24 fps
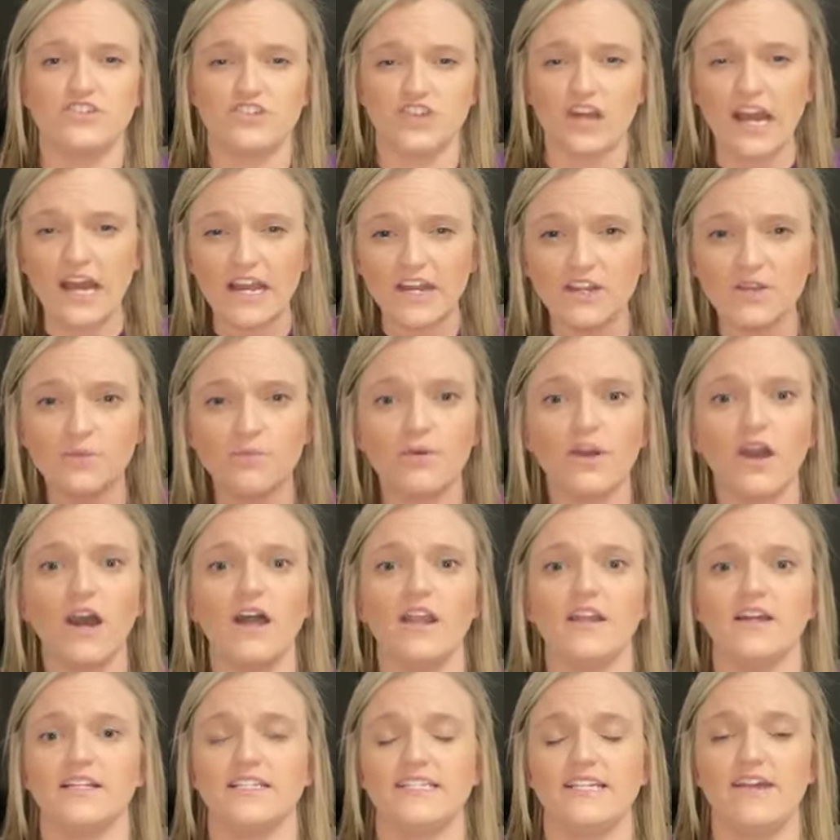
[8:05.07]
try new
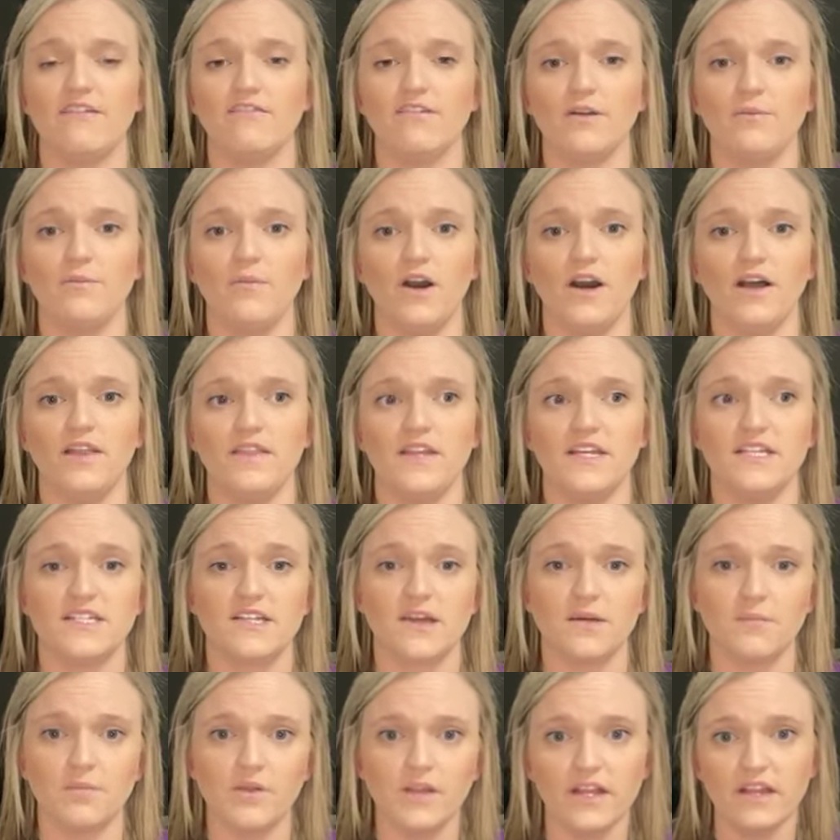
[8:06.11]
products every month, it's
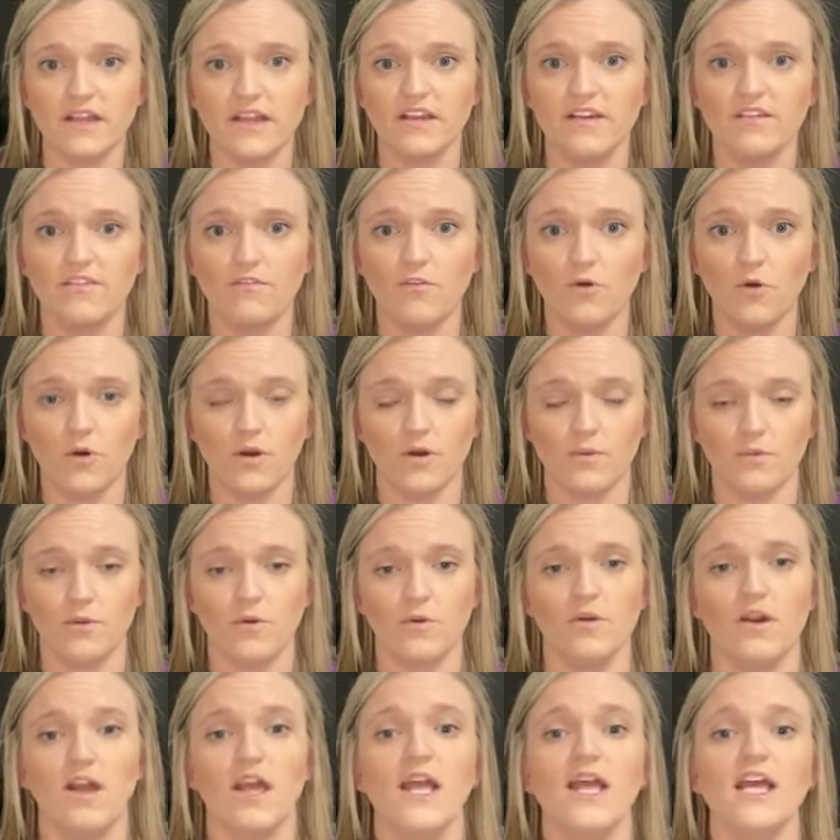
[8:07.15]
completely affordable.